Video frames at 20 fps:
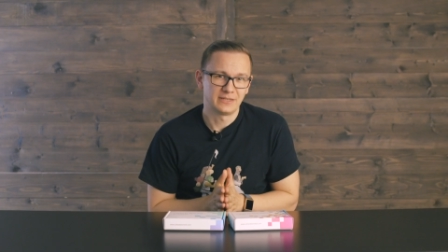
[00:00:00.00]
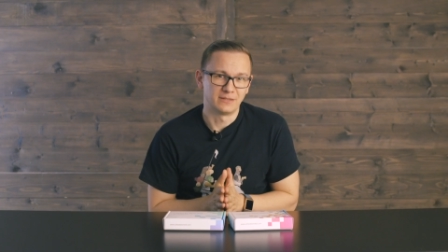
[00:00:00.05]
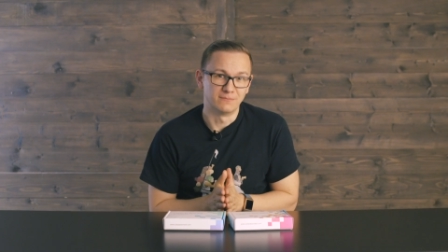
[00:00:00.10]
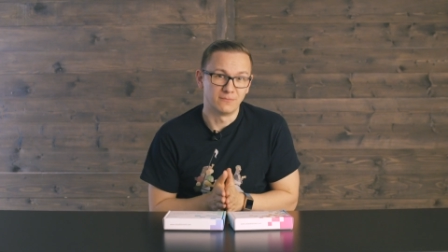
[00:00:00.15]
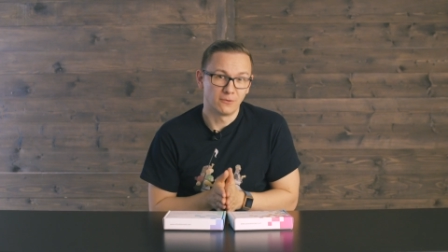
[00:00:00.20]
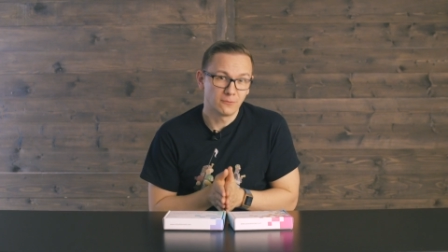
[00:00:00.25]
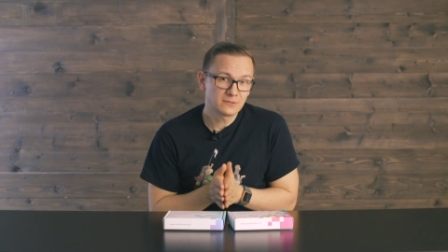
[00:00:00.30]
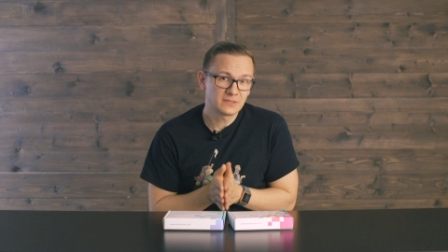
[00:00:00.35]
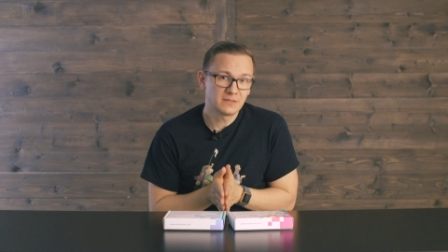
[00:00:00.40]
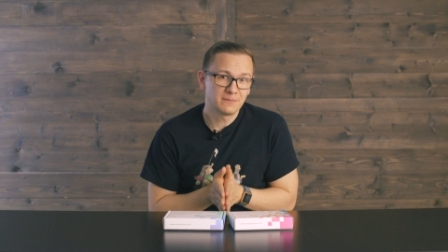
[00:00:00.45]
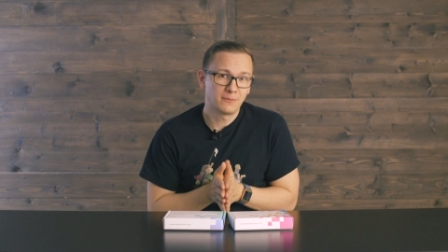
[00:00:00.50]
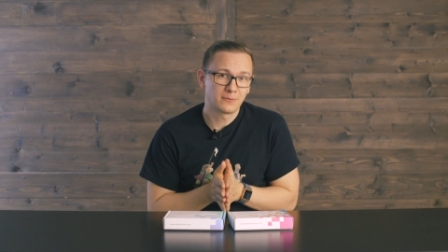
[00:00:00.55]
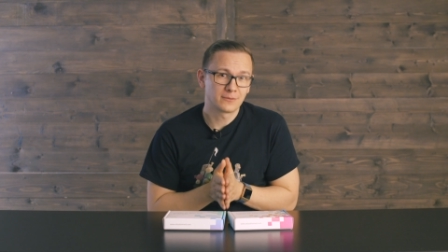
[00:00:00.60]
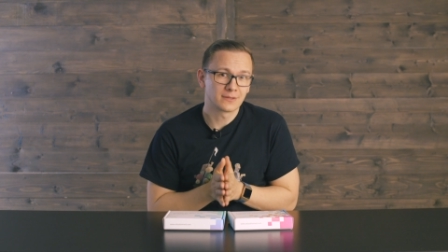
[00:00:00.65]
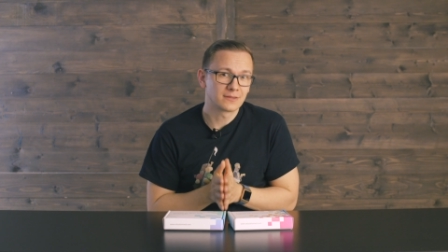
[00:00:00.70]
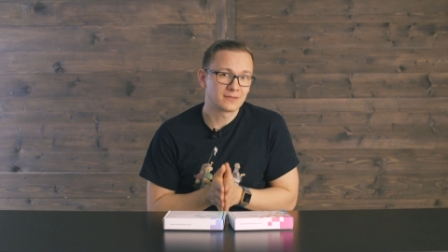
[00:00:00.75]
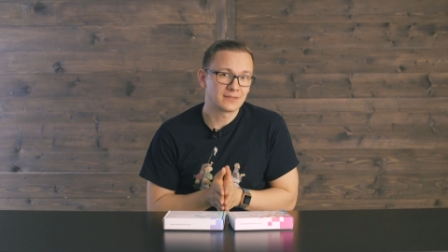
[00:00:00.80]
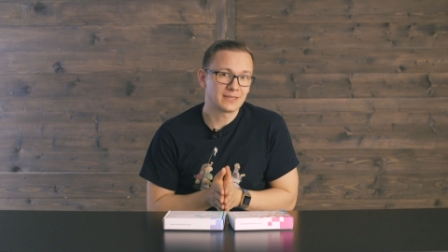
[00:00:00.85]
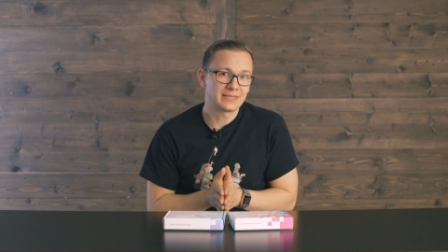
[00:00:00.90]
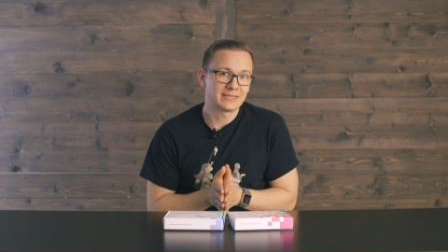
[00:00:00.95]
The most
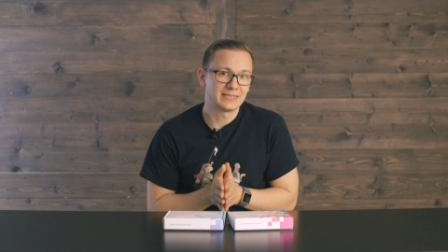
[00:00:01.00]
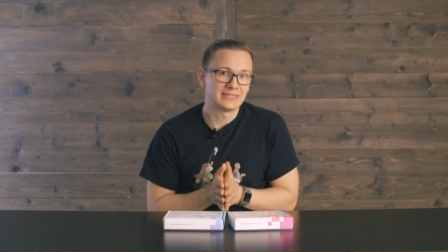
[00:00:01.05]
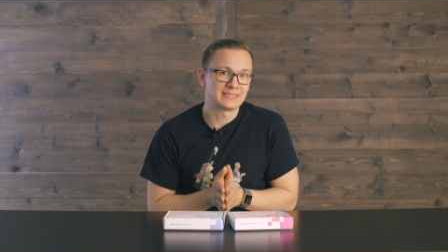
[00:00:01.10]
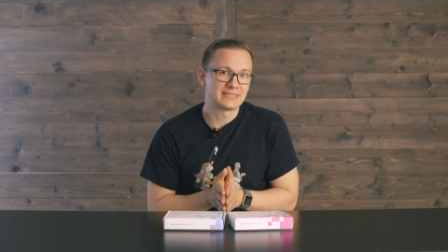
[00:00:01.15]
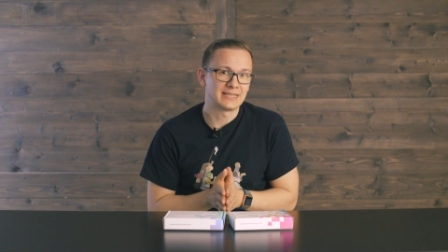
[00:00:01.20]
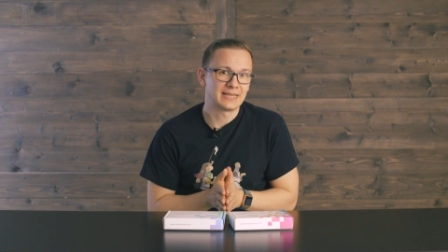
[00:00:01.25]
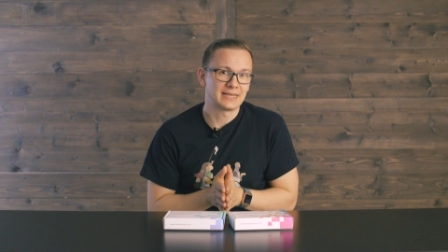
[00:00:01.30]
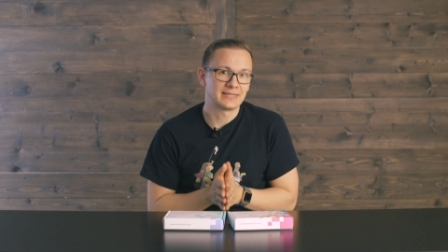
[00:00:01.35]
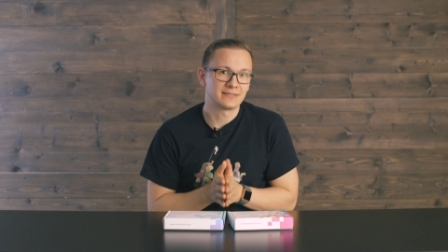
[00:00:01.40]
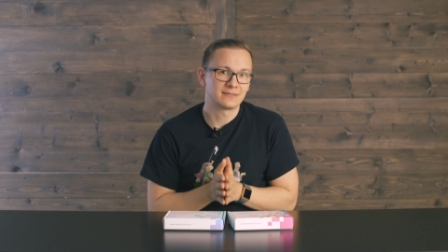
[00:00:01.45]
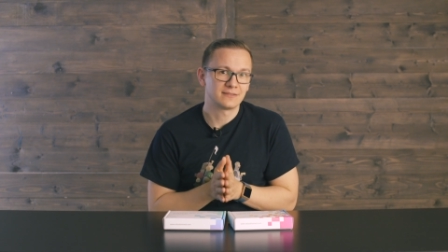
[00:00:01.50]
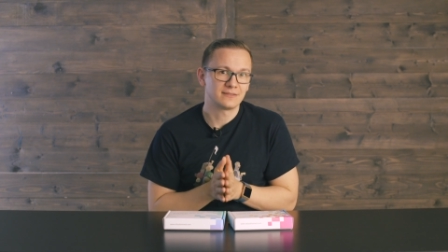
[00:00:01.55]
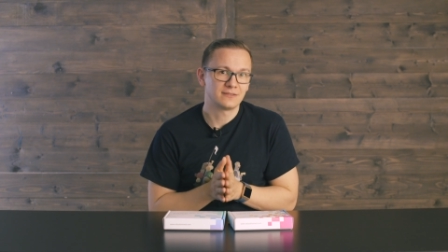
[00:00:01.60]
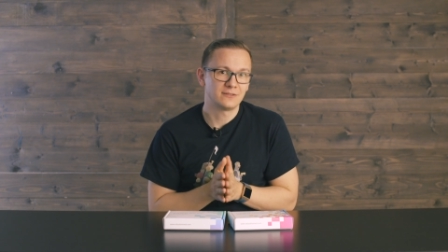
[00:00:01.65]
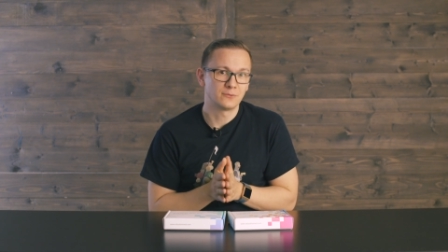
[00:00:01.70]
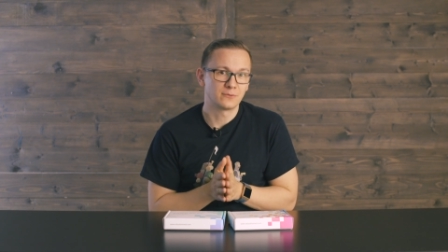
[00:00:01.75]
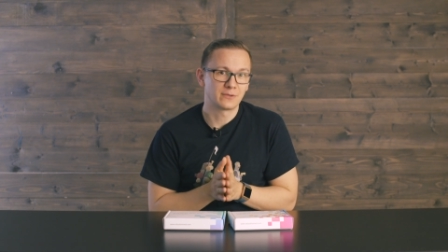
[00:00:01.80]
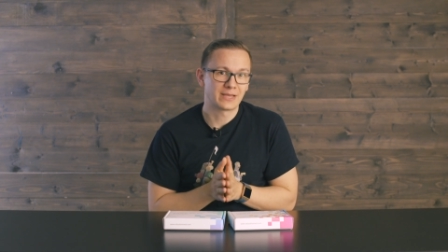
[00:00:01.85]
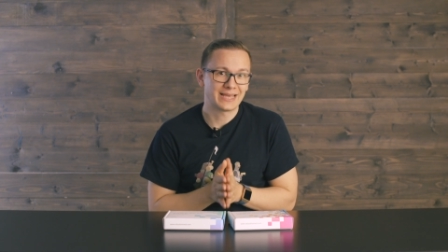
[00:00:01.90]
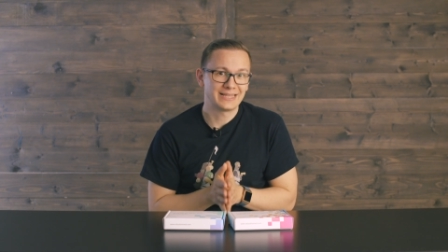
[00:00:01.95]
important thing is that
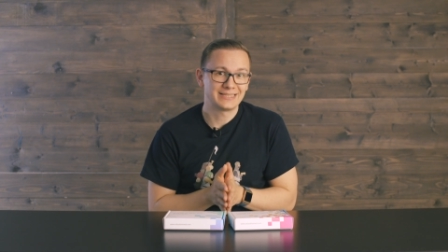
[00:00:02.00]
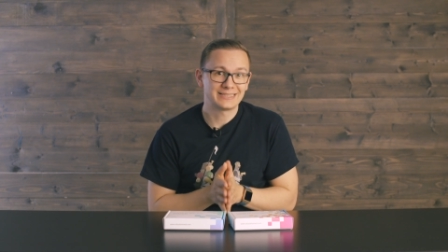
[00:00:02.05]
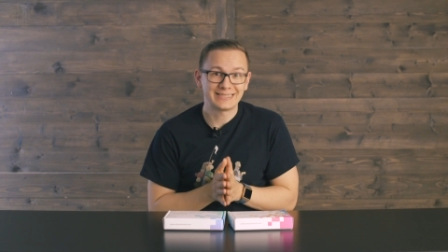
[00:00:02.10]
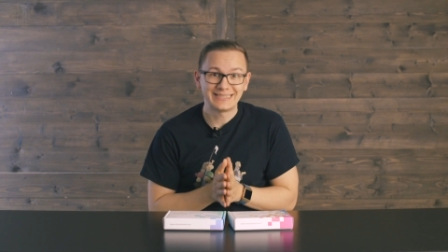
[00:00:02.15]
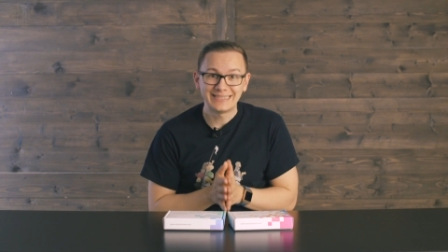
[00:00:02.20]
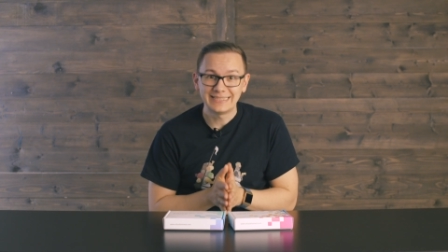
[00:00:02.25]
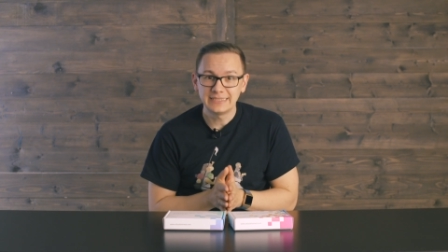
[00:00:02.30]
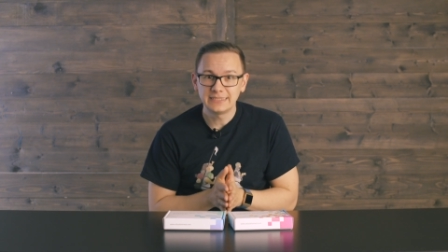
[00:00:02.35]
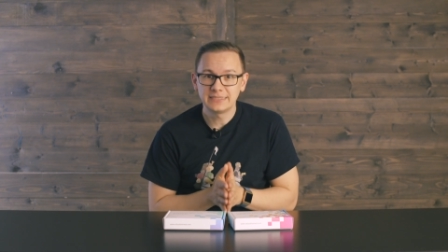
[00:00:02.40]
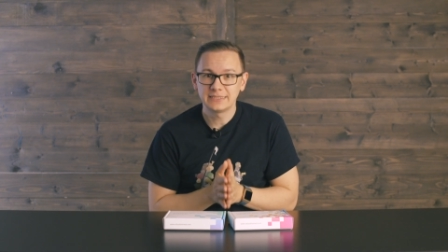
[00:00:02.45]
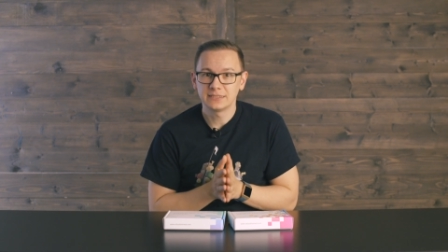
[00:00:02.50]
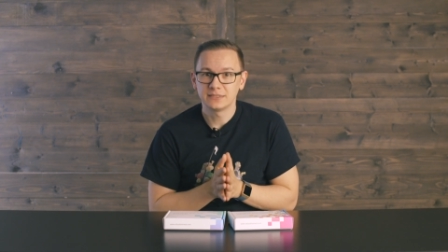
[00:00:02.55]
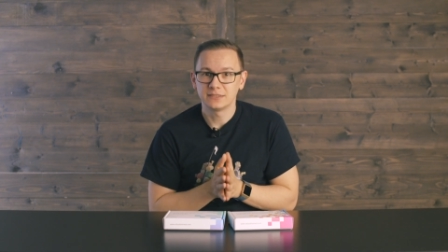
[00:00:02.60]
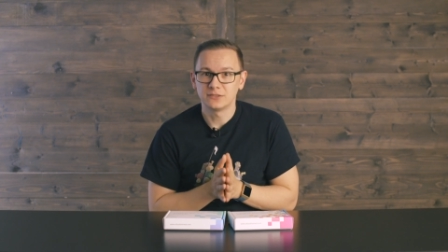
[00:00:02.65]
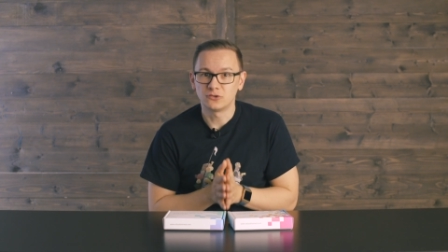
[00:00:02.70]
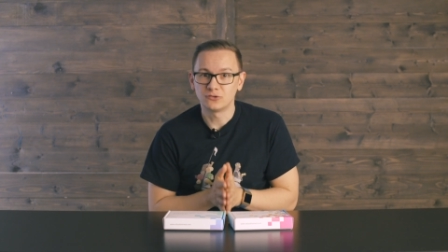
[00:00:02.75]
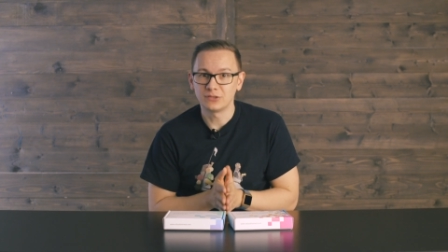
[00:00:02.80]
you can't eat,